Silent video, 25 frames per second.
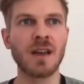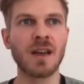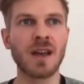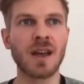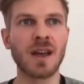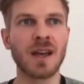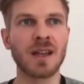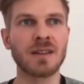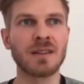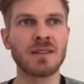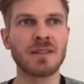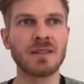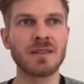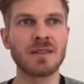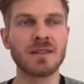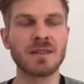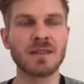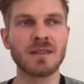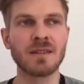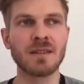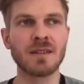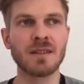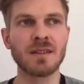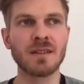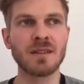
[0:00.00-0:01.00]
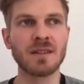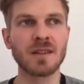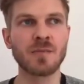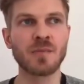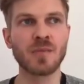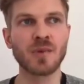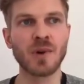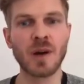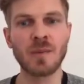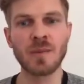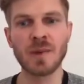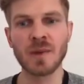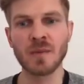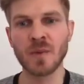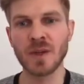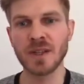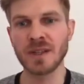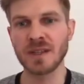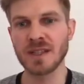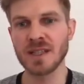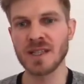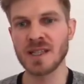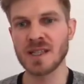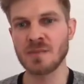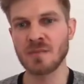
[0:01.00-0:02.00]
And the problem
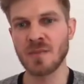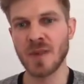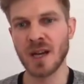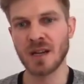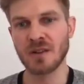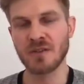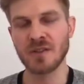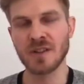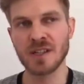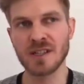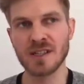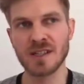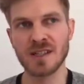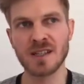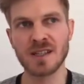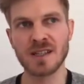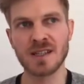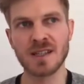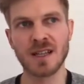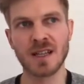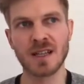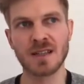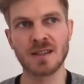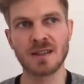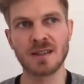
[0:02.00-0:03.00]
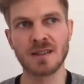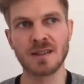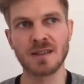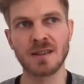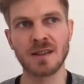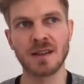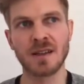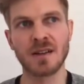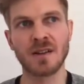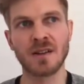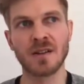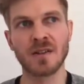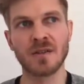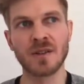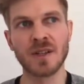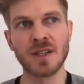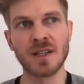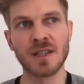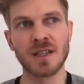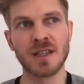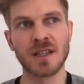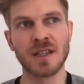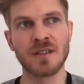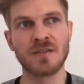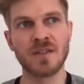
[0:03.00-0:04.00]
with these metrics is that they are
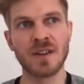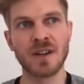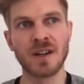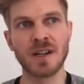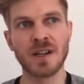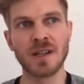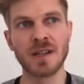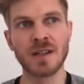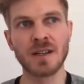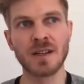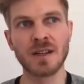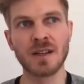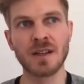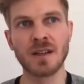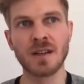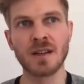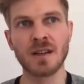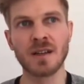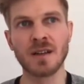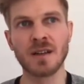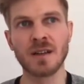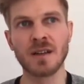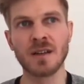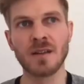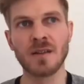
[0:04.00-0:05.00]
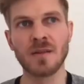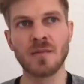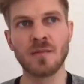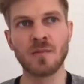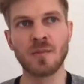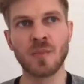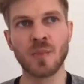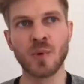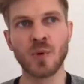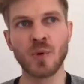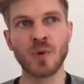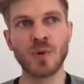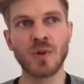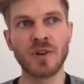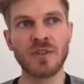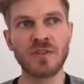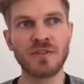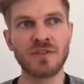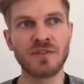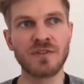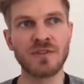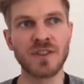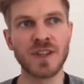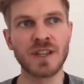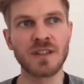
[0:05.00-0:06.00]
really a very poor
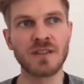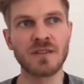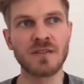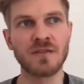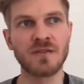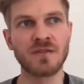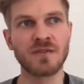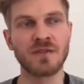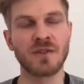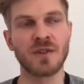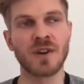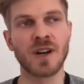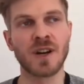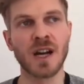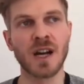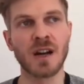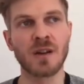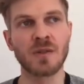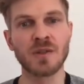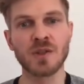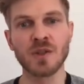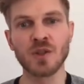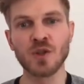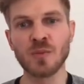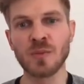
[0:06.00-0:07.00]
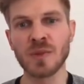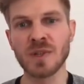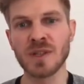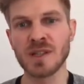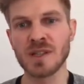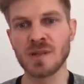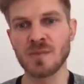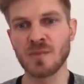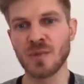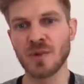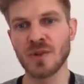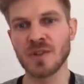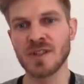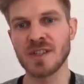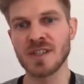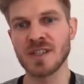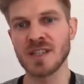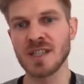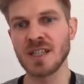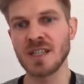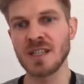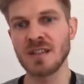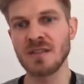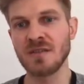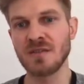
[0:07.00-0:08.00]
fit for how humans
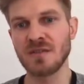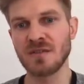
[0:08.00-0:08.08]
perceive